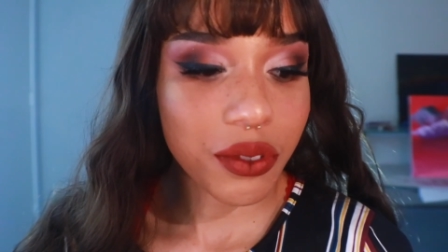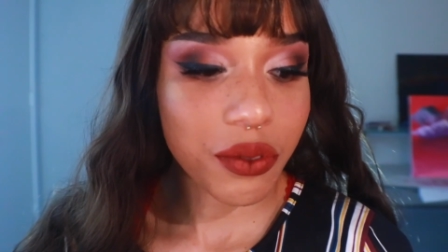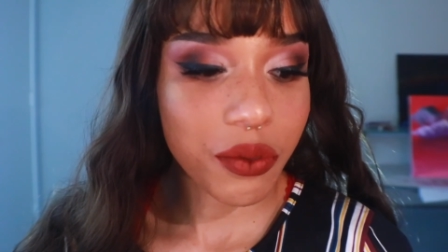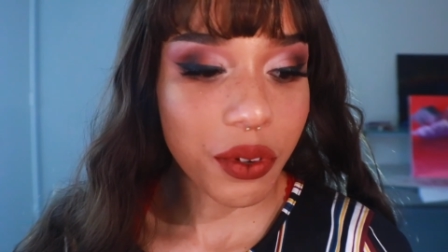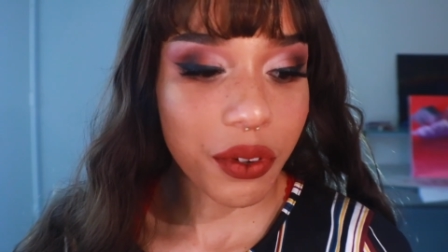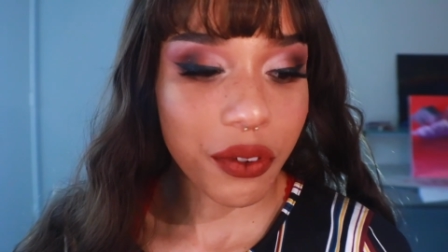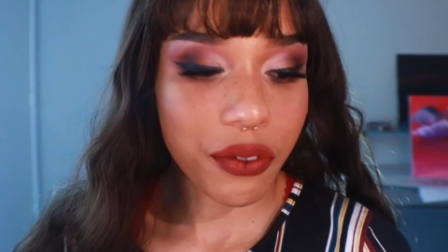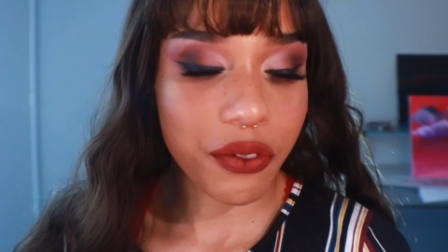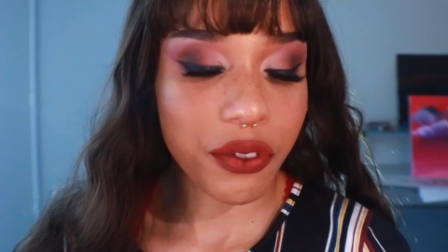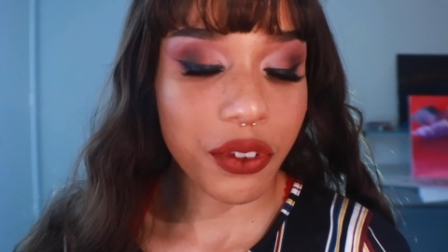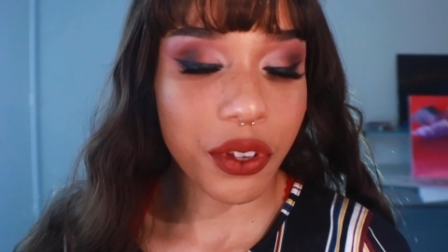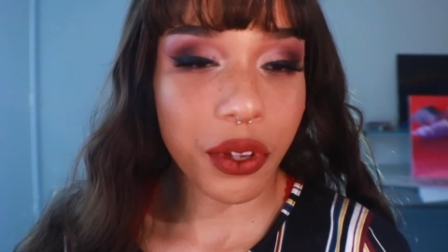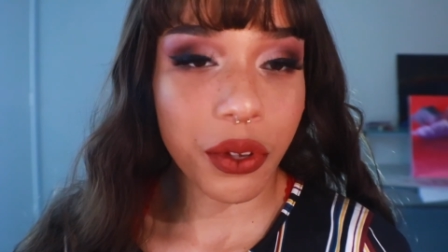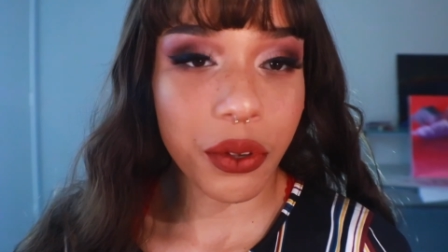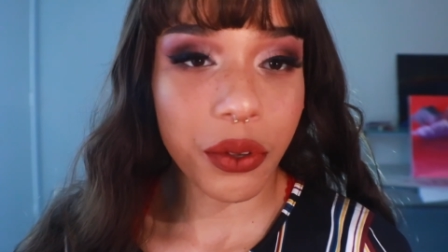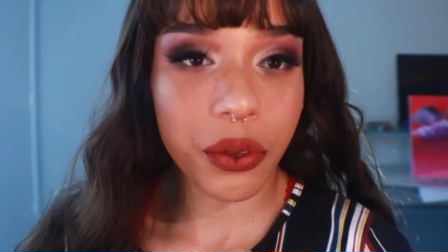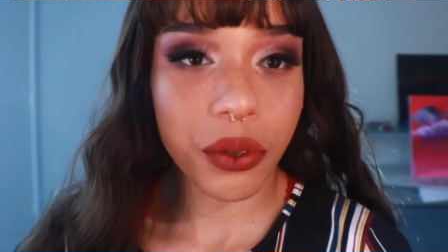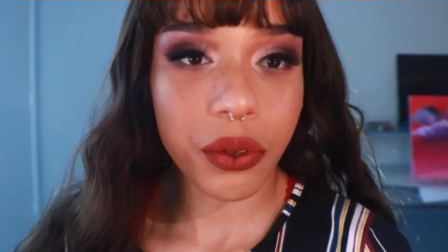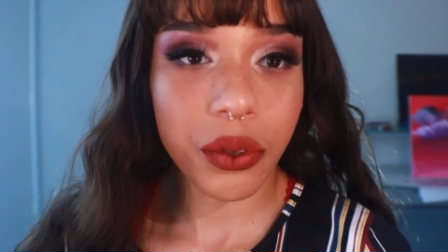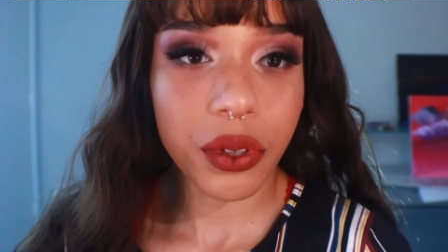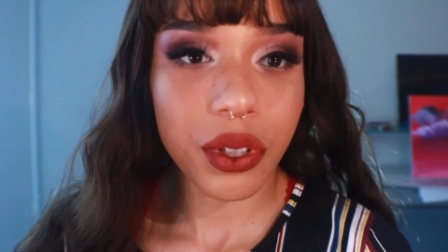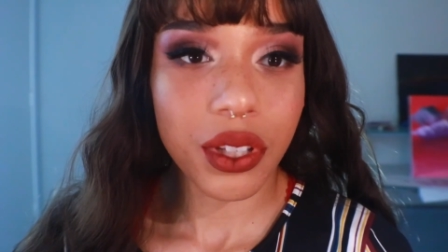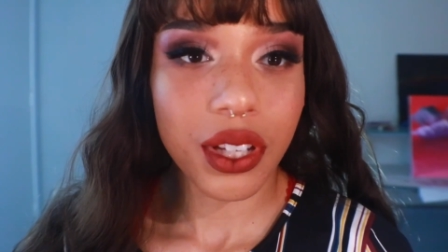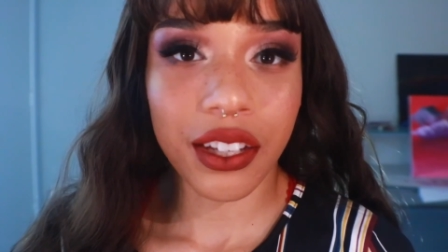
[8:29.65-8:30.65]

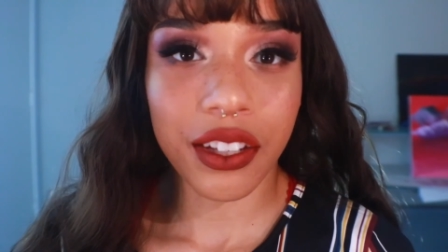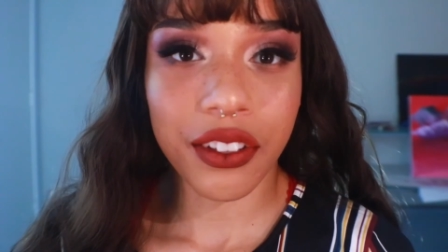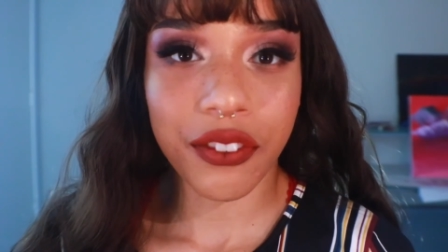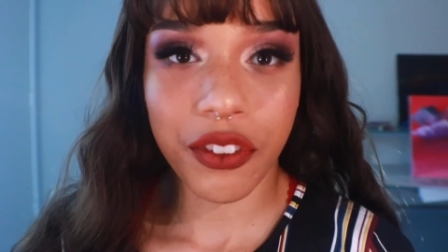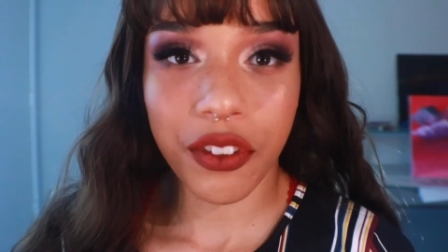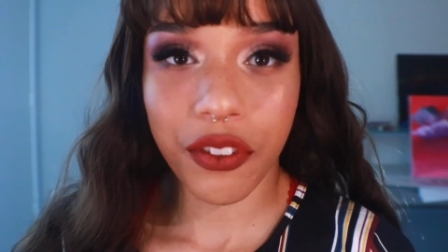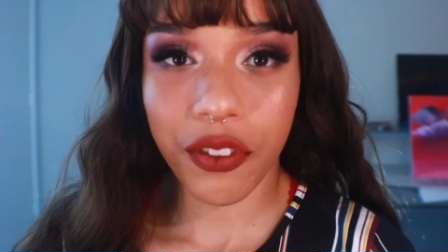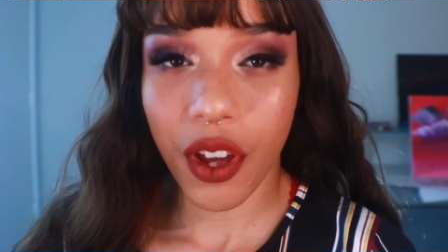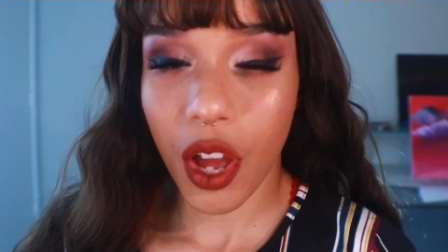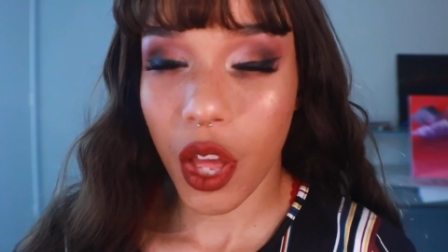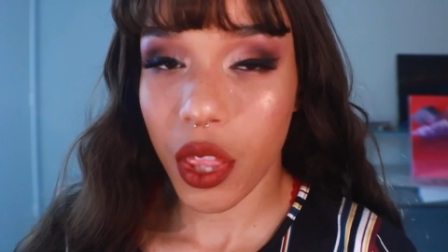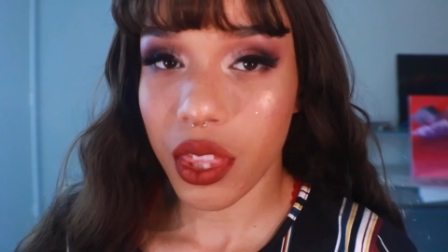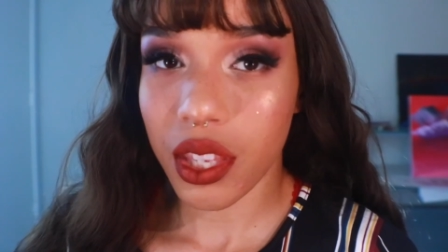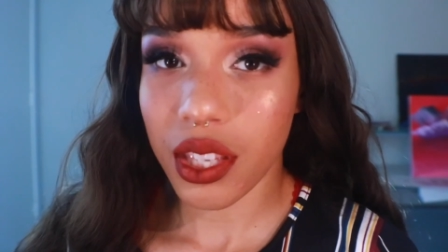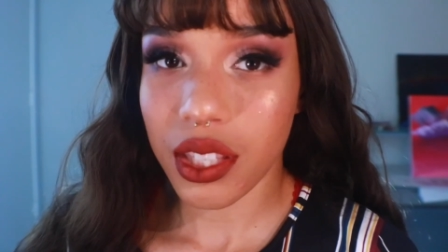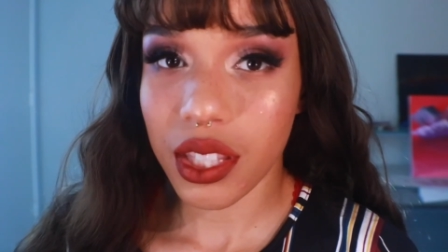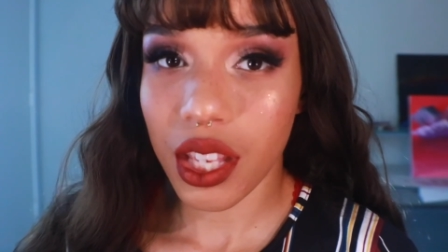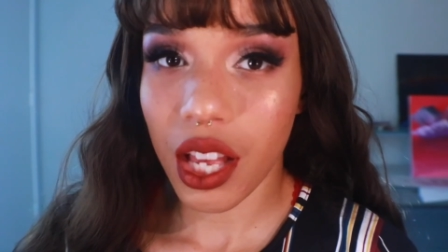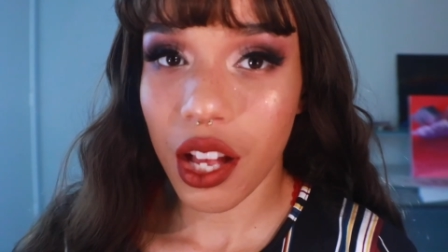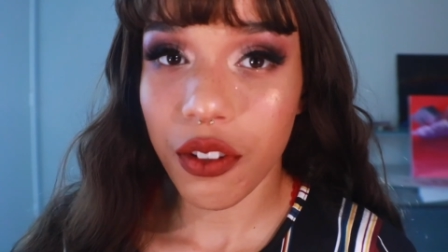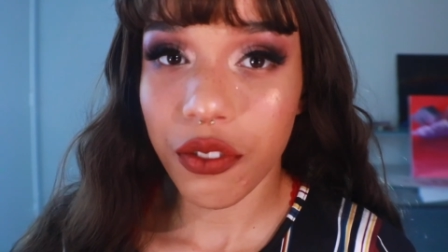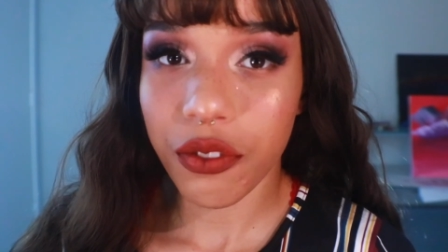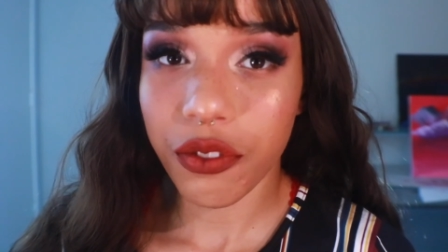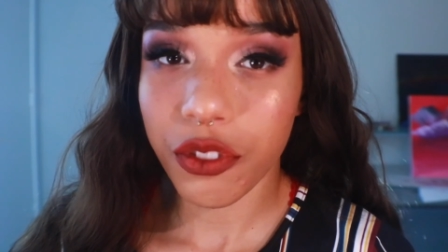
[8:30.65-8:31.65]
review, if you found this
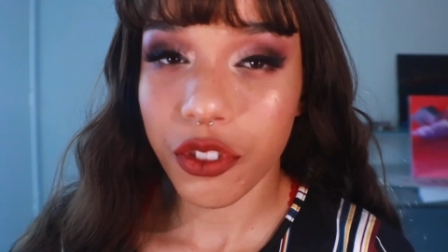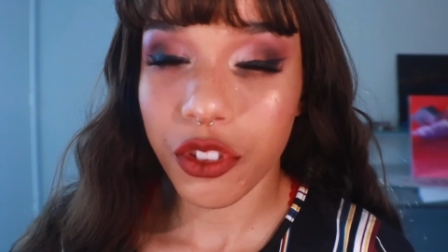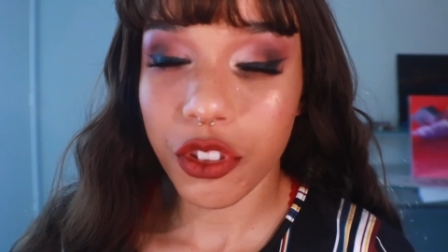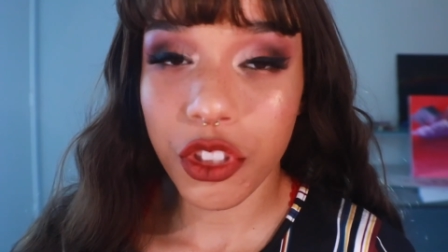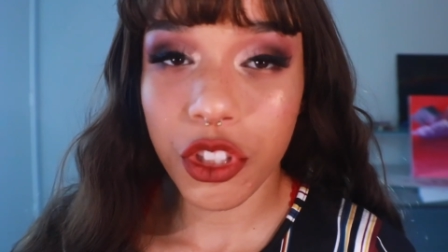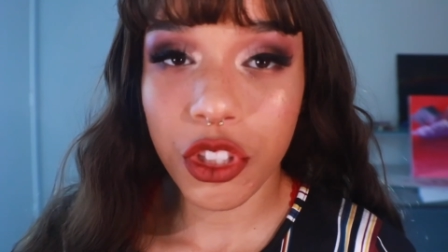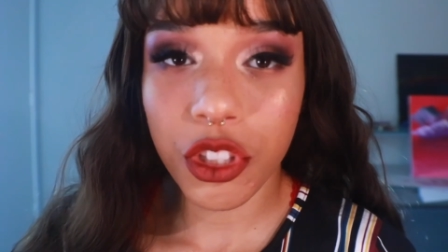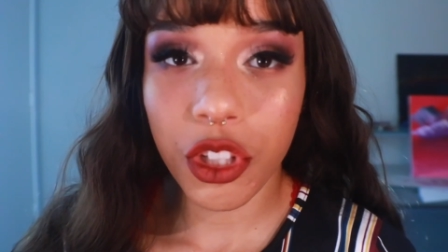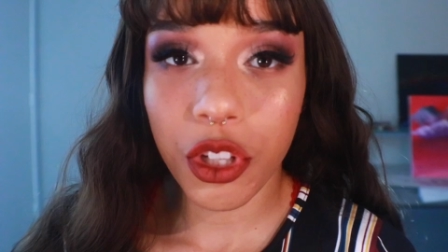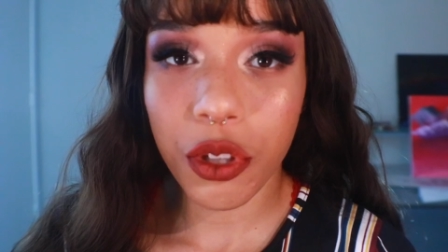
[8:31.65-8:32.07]
helpful,